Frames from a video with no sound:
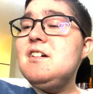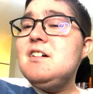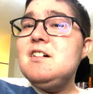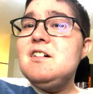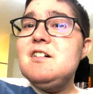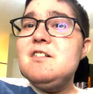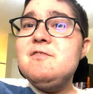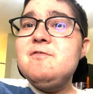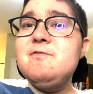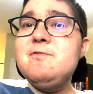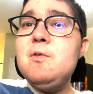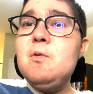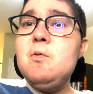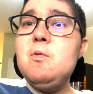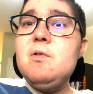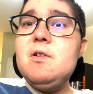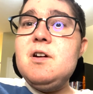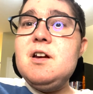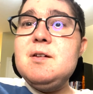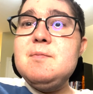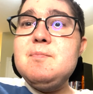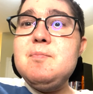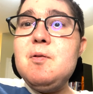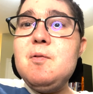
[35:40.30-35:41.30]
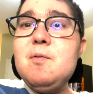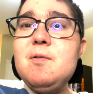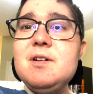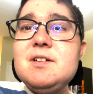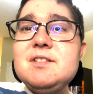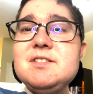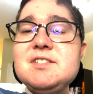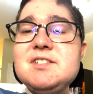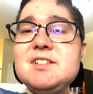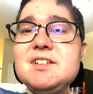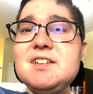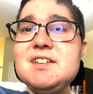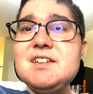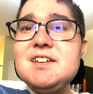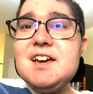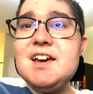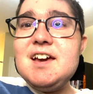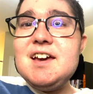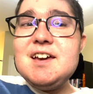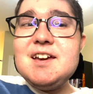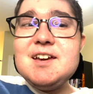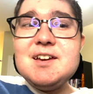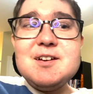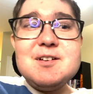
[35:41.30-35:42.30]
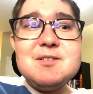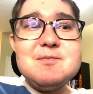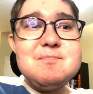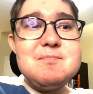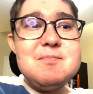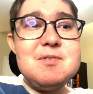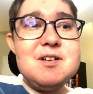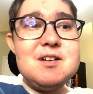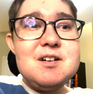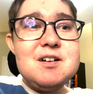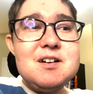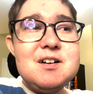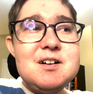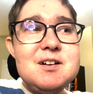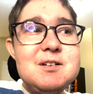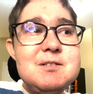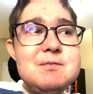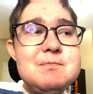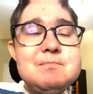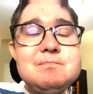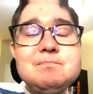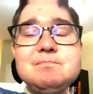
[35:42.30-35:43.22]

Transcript: 40 points a game uh,